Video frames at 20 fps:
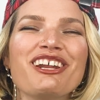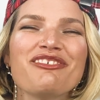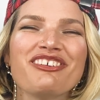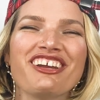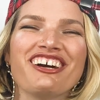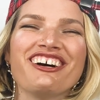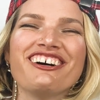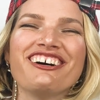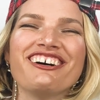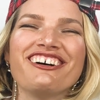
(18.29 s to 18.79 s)
up,
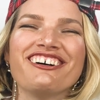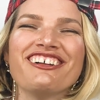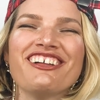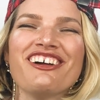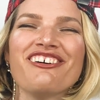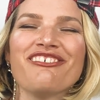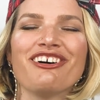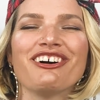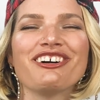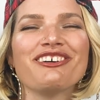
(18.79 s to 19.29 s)
y'all?
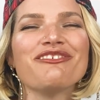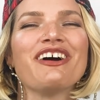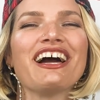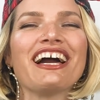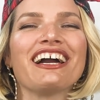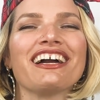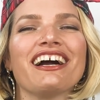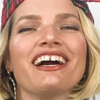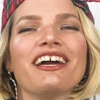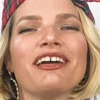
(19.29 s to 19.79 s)
Welcome
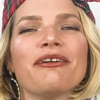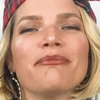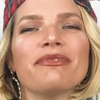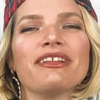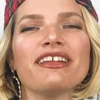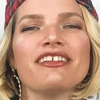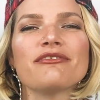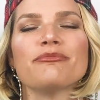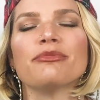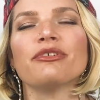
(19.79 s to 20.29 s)
back. I'm
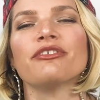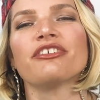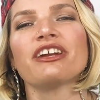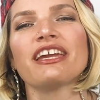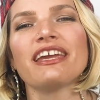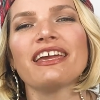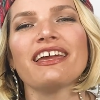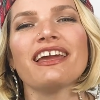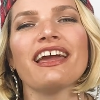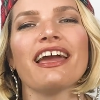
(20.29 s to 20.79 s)
Liz
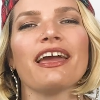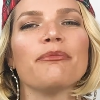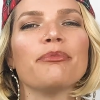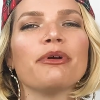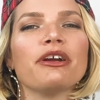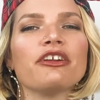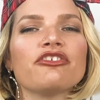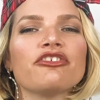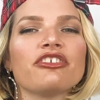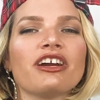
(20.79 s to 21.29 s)
Marie, a
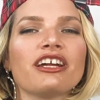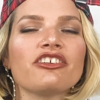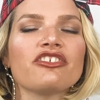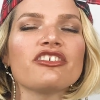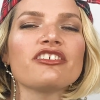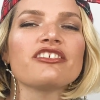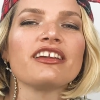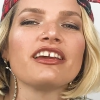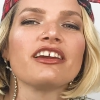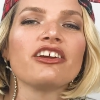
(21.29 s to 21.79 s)
brand
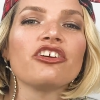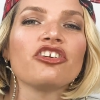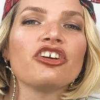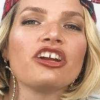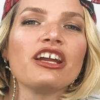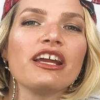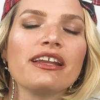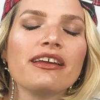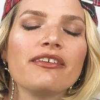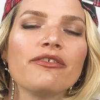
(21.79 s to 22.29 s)
strategist and
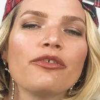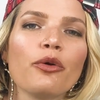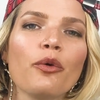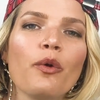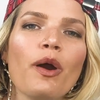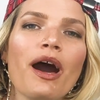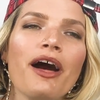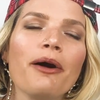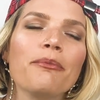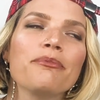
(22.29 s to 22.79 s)
creative
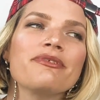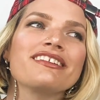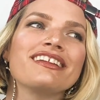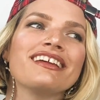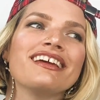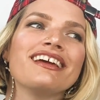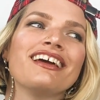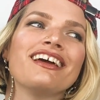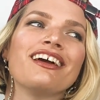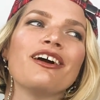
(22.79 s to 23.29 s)
who helps
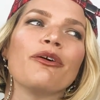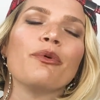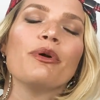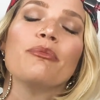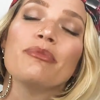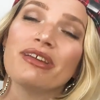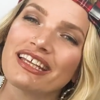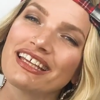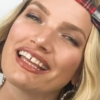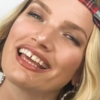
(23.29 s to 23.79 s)

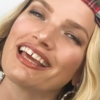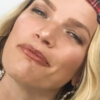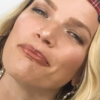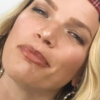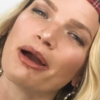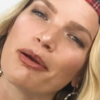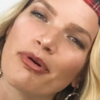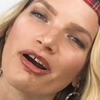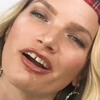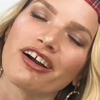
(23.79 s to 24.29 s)
women and
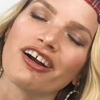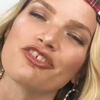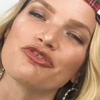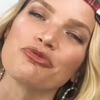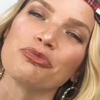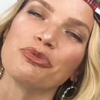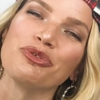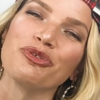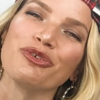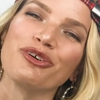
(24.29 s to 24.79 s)
BIPOC
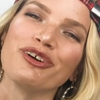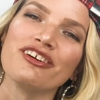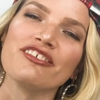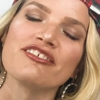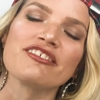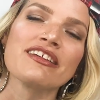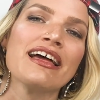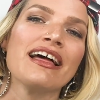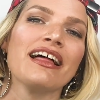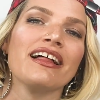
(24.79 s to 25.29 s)

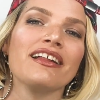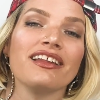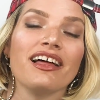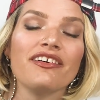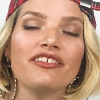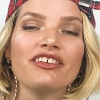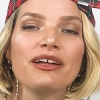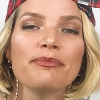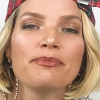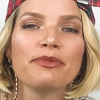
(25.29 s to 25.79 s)
entrepreneurs
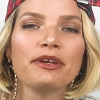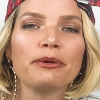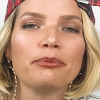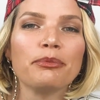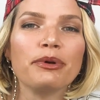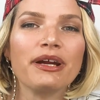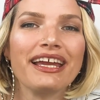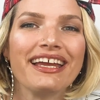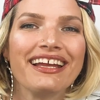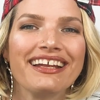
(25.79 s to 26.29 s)
level up their
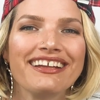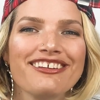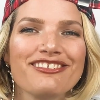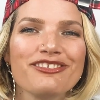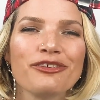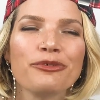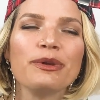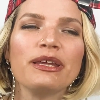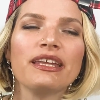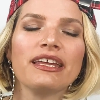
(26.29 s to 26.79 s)
brand
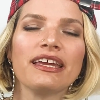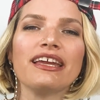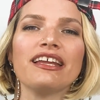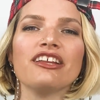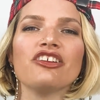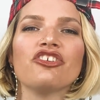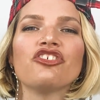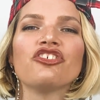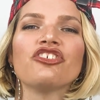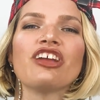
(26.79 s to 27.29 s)
so we
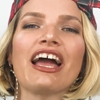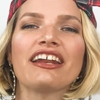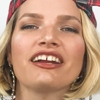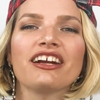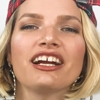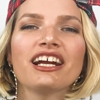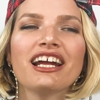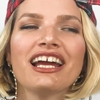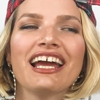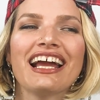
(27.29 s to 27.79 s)
can
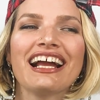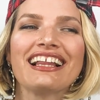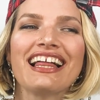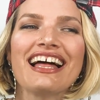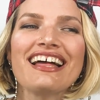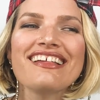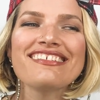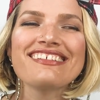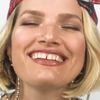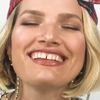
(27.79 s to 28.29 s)
shatter
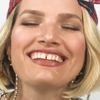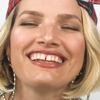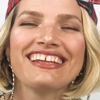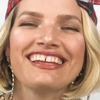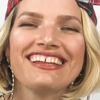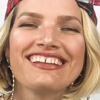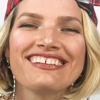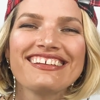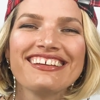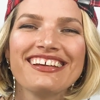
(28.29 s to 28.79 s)
glass
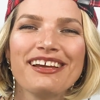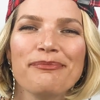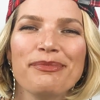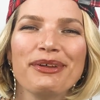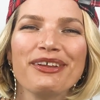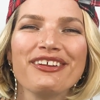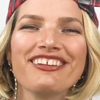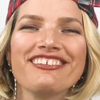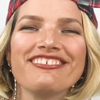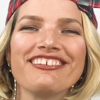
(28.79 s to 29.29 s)
ceilings and
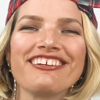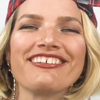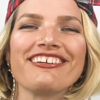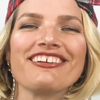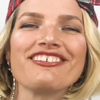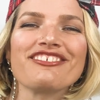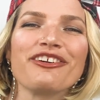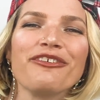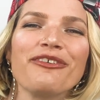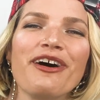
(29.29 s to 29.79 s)
build
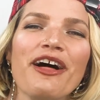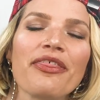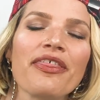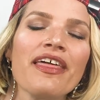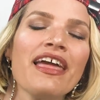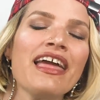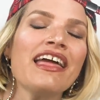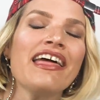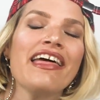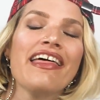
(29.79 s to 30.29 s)
generational wealth.
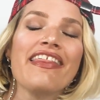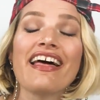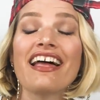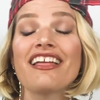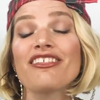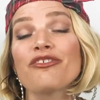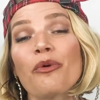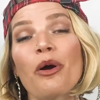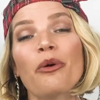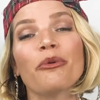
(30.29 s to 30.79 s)

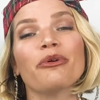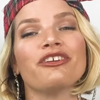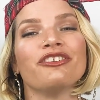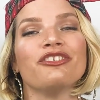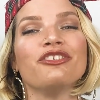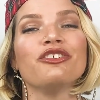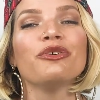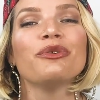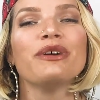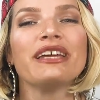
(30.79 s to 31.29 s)
That's what we're
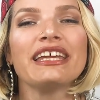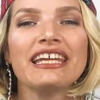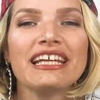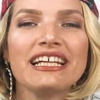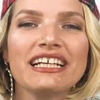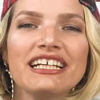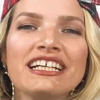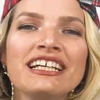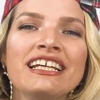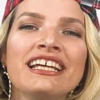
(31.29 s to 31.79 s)
doing
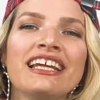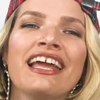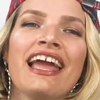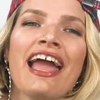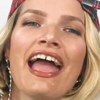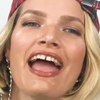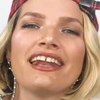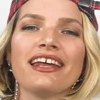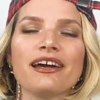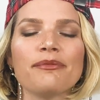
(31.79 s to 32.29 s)
here,
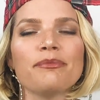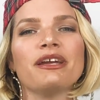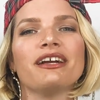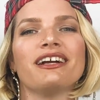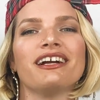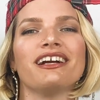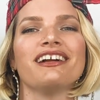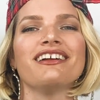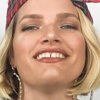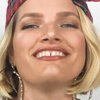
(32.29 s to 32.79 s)
and I'm
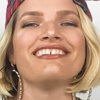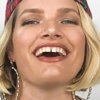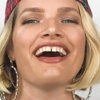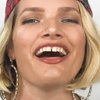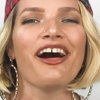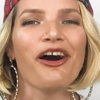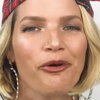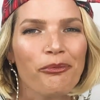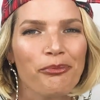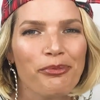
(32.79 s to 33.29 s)
here to
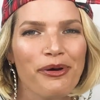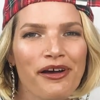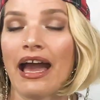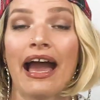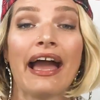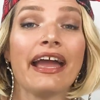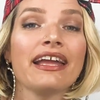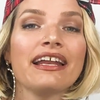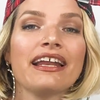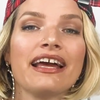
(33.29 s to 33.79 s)
help.
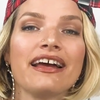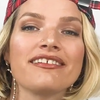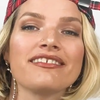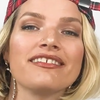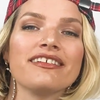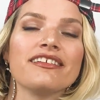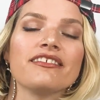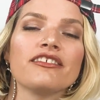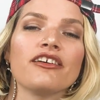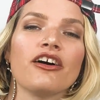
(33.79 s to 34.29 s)
I get asked
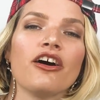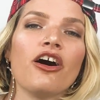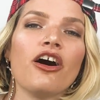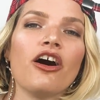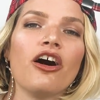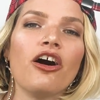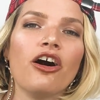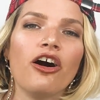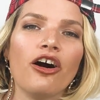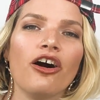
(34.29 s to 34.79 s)
this
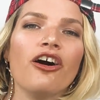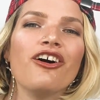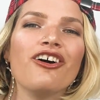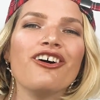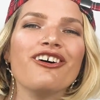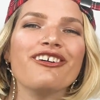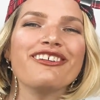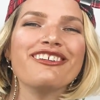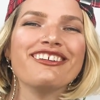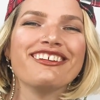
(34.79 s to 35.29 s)

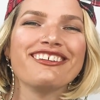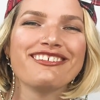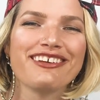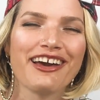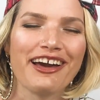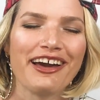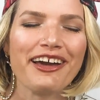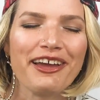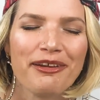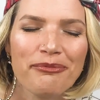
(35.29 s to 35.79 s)
all the
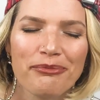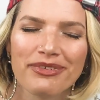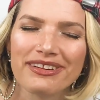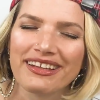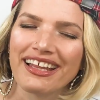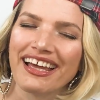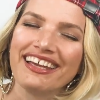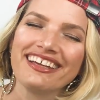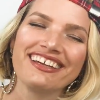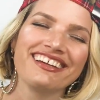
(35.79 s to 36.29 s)
time,
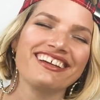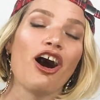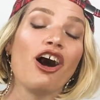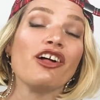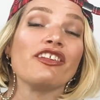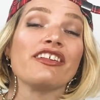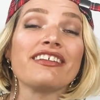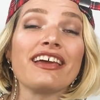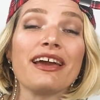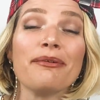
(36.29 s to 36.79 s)

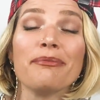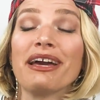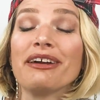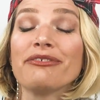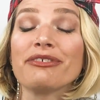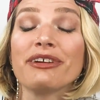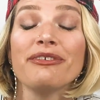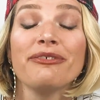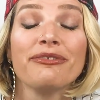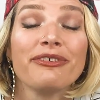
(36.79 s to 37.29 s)

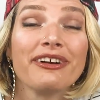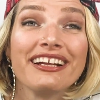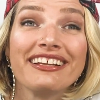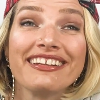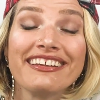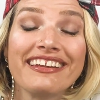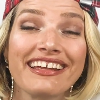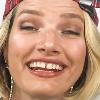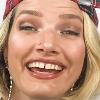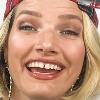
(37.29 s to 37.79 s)
Every
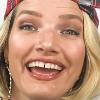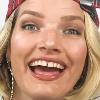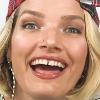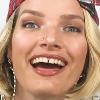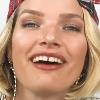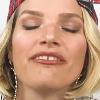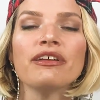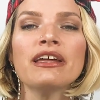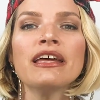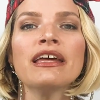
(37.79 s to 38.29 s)
friend that I
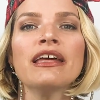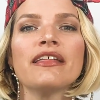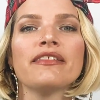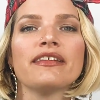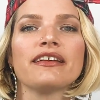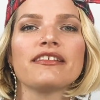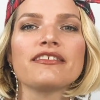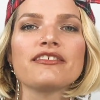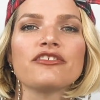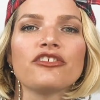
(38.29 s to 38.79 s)
have
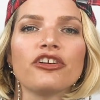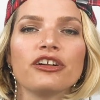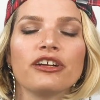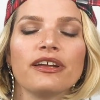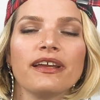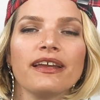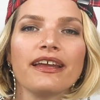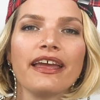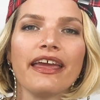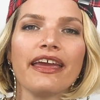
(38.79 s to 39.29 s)
that's
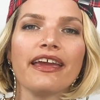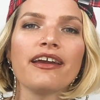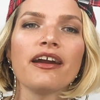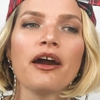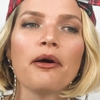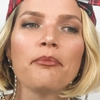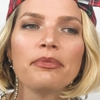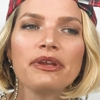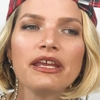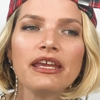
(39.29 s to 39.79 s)
starting a
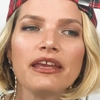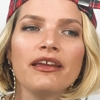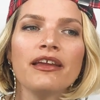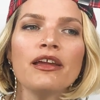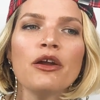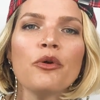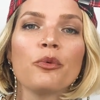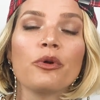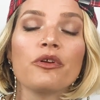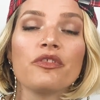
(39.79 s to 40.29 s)
company
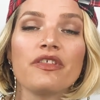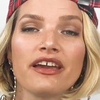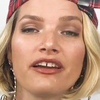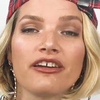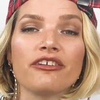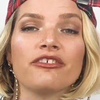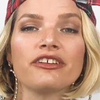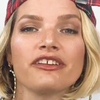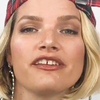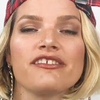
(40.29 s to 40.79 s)
where they
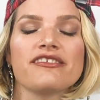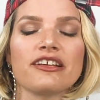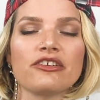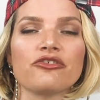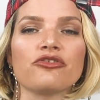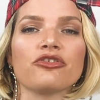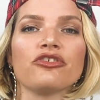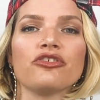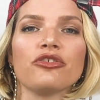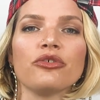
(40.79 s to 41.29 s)
are really
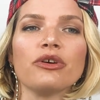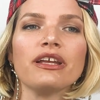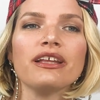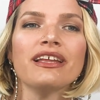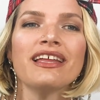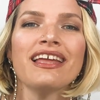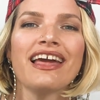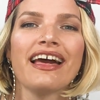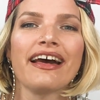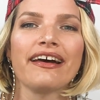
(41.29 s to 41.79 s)
central to it
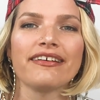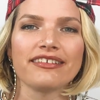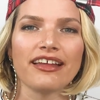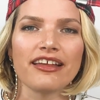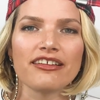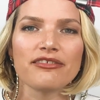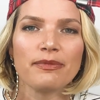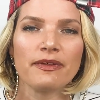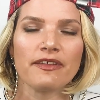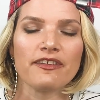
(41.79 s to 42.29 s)
has
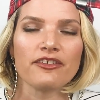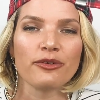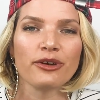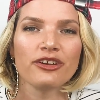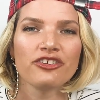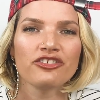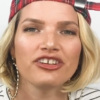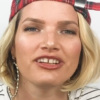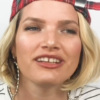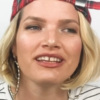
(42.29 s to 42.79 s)
asked me this
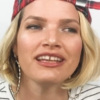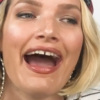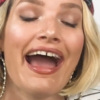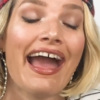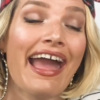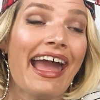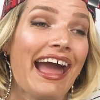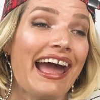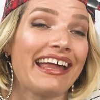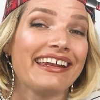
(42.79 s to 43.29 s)
question.
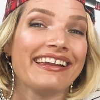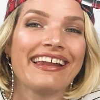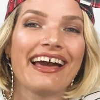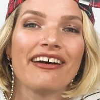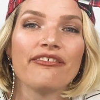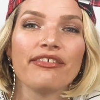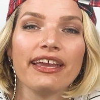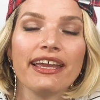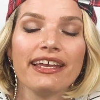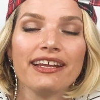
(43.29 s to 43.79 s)
I had to
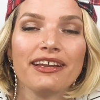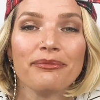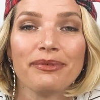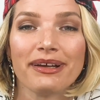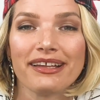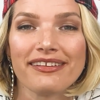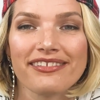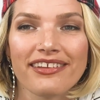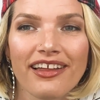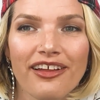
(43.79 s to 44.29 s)
navigate it
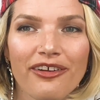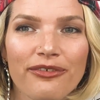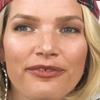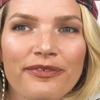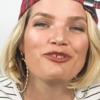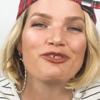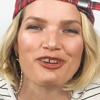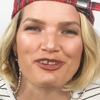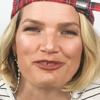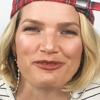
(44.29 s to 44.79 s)
myself.
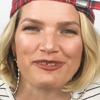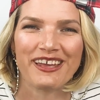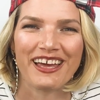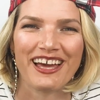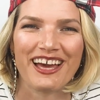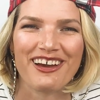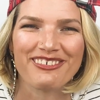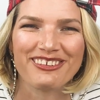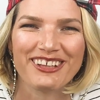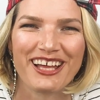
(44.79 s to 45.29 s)
Trust me, I
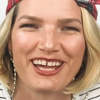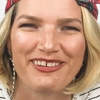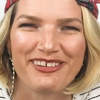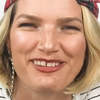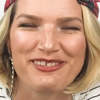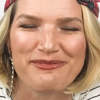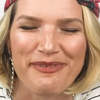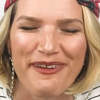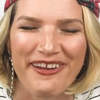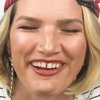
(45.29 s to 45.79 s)
have a lot of
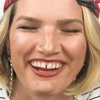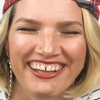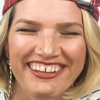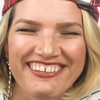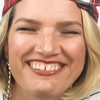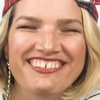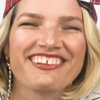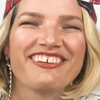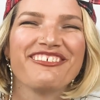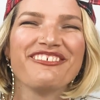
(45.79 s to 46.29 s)

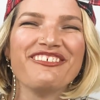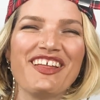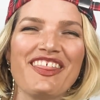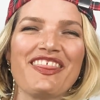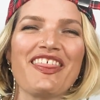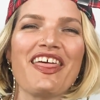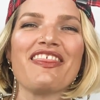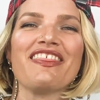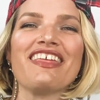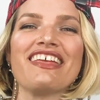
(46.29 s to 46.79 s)
experience
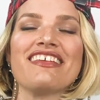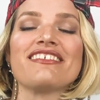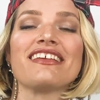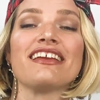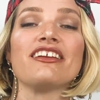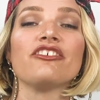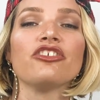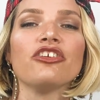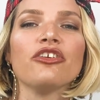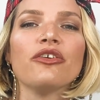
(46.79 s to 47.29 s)
with this
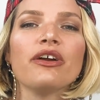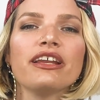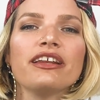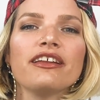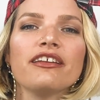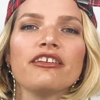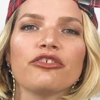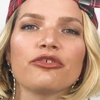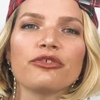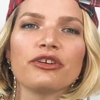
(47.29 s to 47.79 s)
issue, and
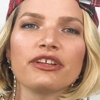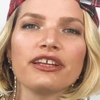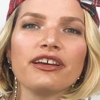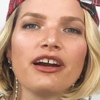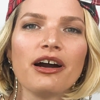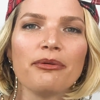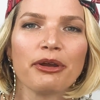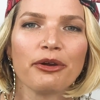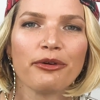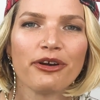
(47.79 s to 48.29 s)
it is a really
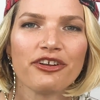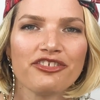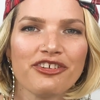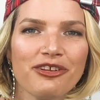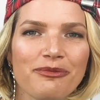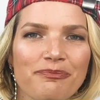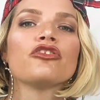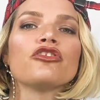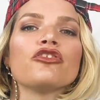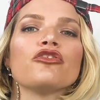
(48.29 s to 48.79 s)
common
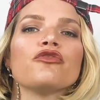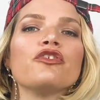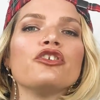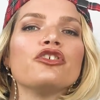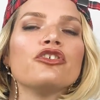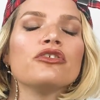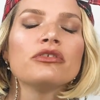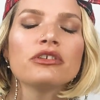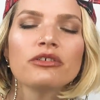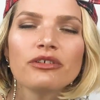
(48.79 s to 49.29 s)
question. So if you
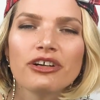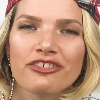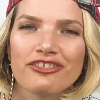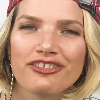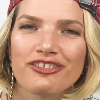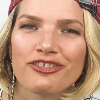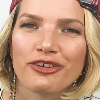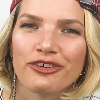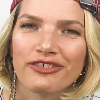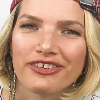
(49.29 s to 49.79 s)
don't want to watch
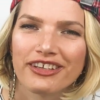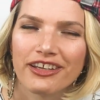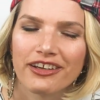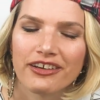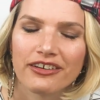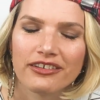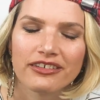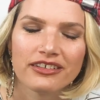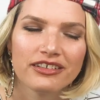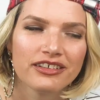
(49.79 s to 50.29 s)
this whole
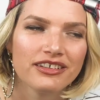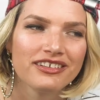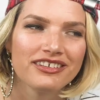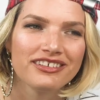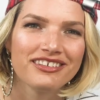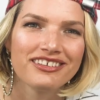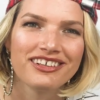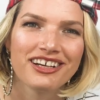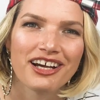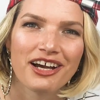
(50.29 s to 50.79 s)
video,
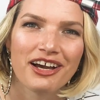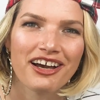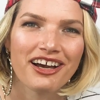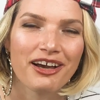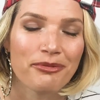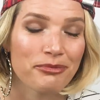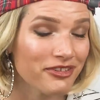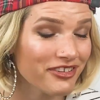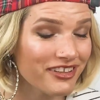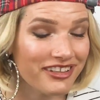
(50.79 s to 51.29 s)

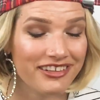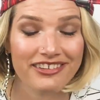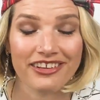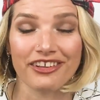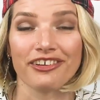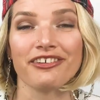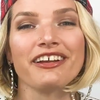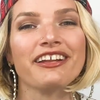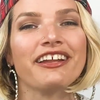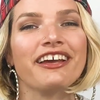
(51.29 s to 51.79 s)
I'm just gonna tell
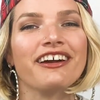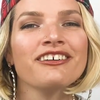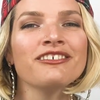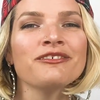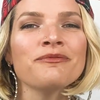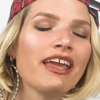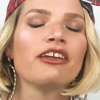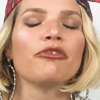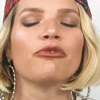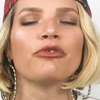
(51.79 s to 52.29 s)
you right now,
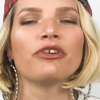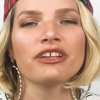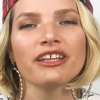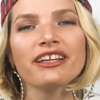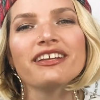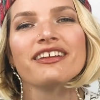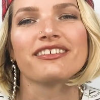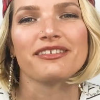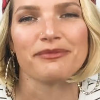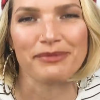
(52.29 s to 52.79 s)
it really
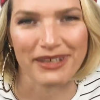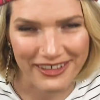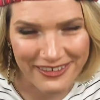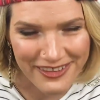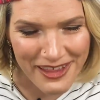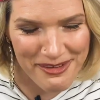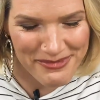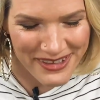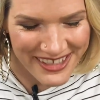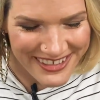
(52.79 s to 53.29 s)
doesn't matter
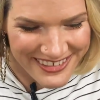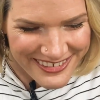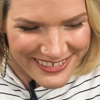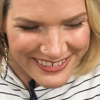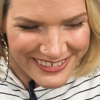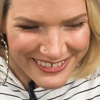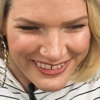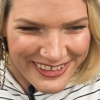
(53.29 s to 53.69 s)
that much.